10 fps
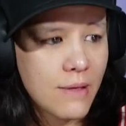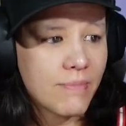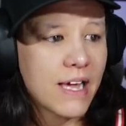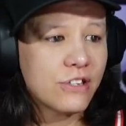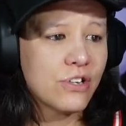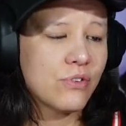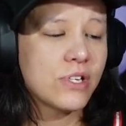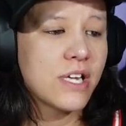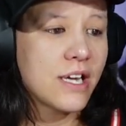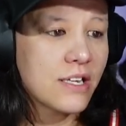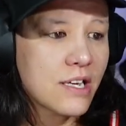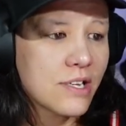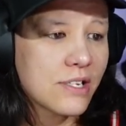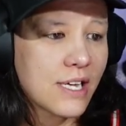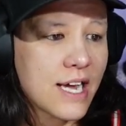that tunes in
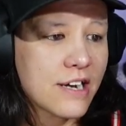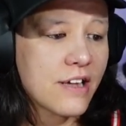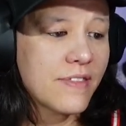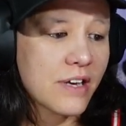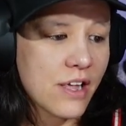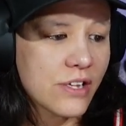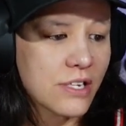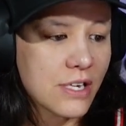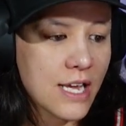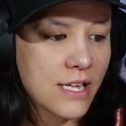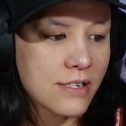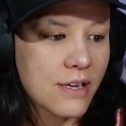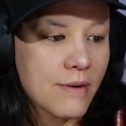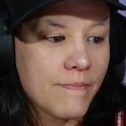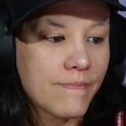because they got nothing else. And
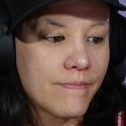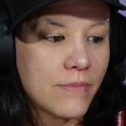um,